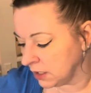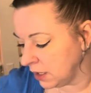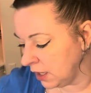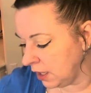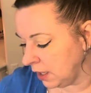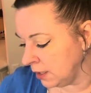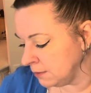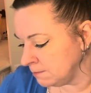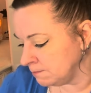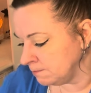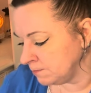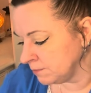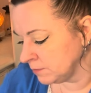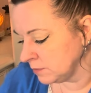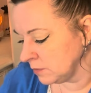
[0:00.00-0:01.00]

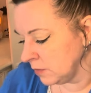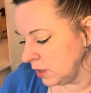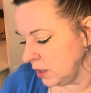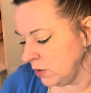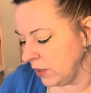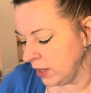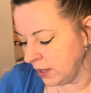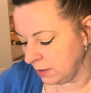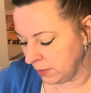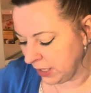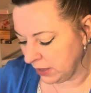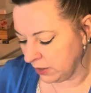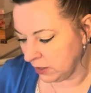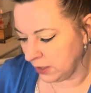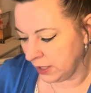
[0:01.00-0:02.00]
Um, you know what? I
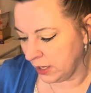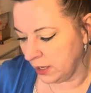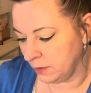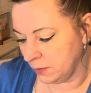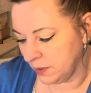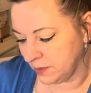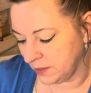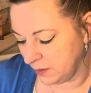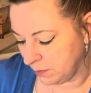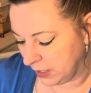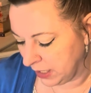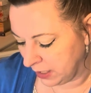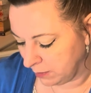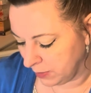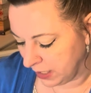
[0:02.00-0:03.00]
might look that up because I have my
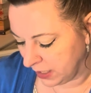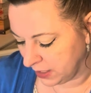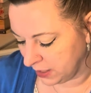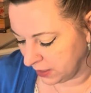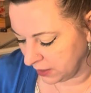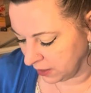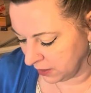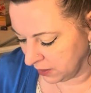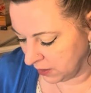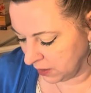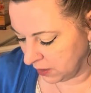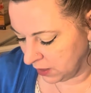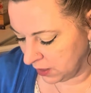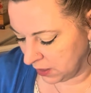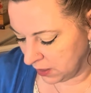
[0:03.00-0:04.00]
iPad here.
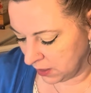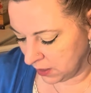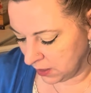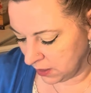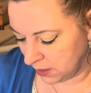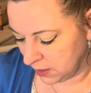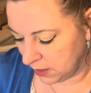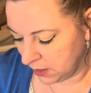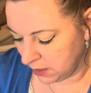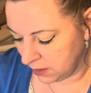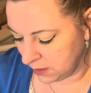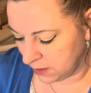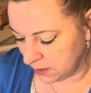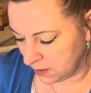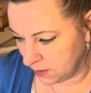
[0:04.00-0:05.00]
Uh,
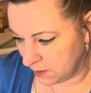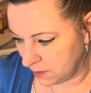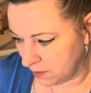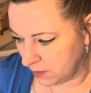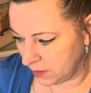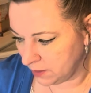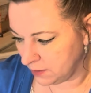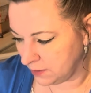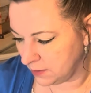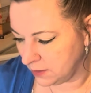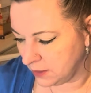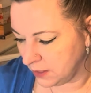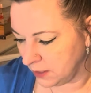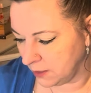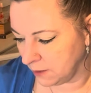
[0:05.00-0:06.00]
let's
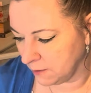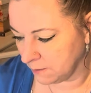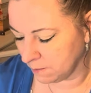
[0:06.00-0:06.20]
see.